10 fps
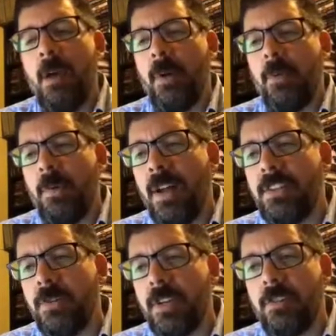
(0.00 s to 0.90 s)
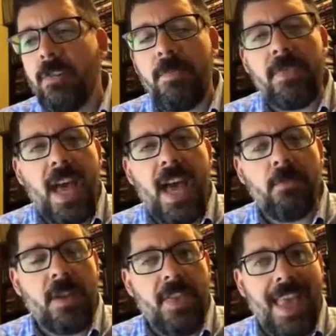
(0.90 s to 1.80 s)
But we want to encrypt that
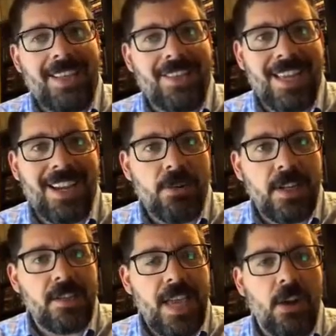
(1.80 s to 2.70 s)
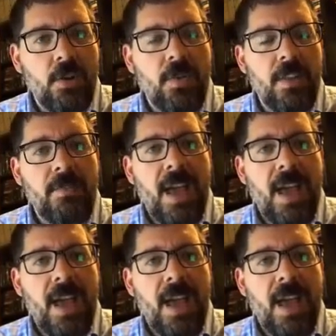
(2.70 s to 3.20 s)
with a synchronous algorithm.